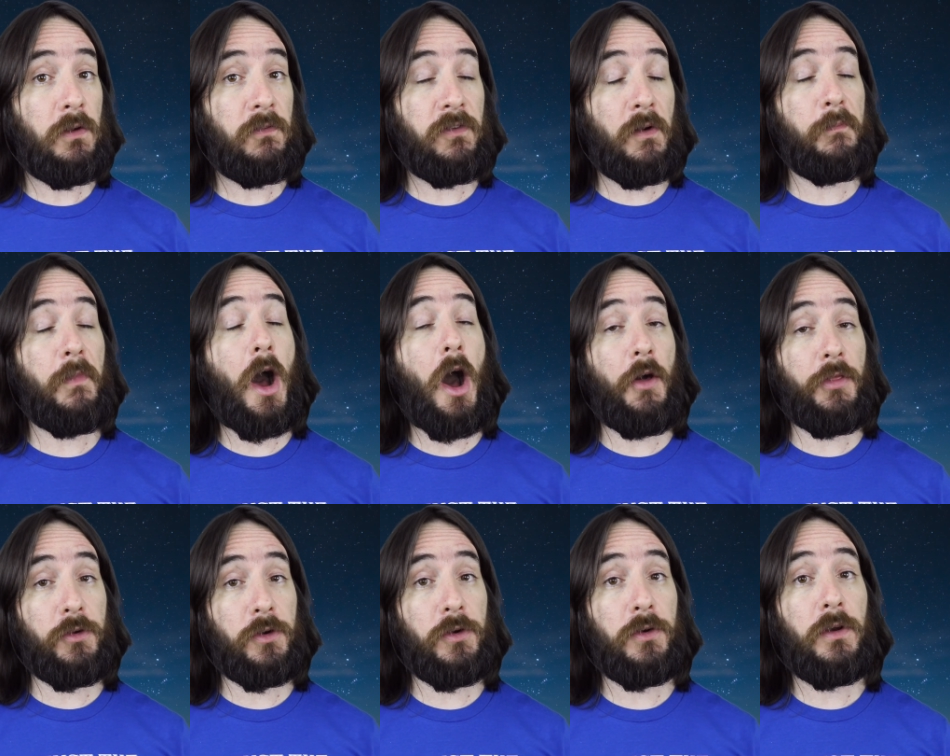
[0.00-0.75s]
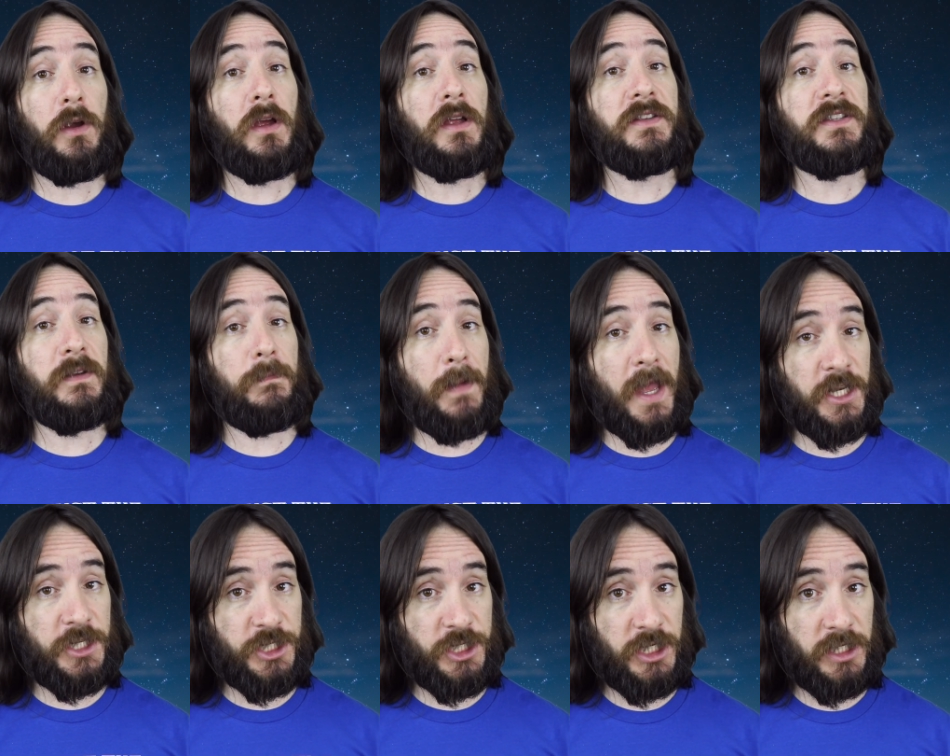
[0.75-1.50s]
from other
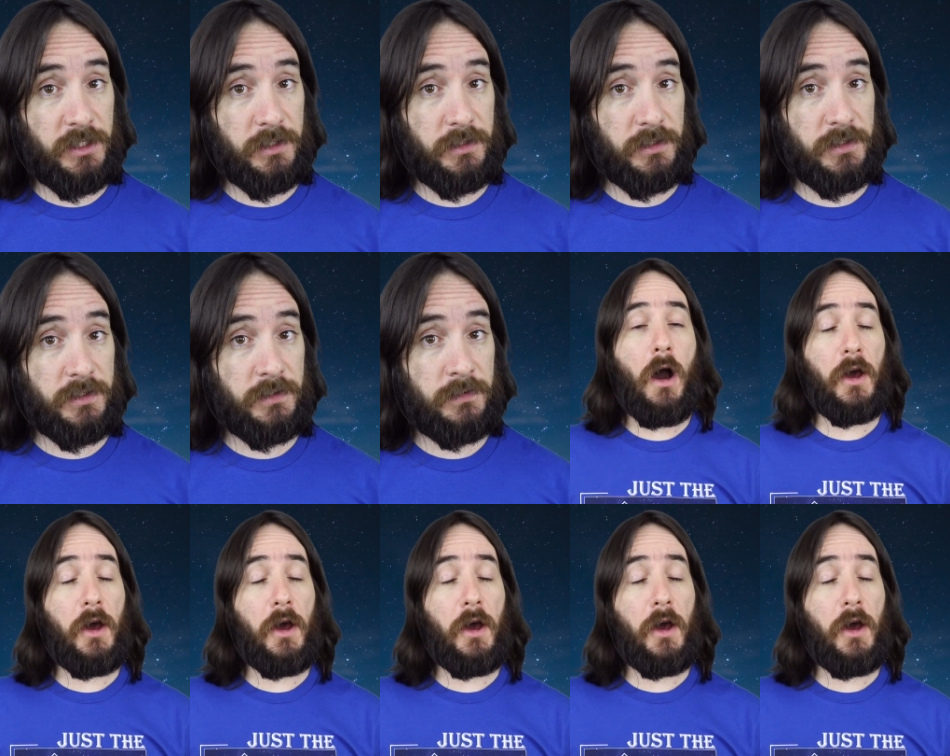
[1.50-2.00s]
dimensions.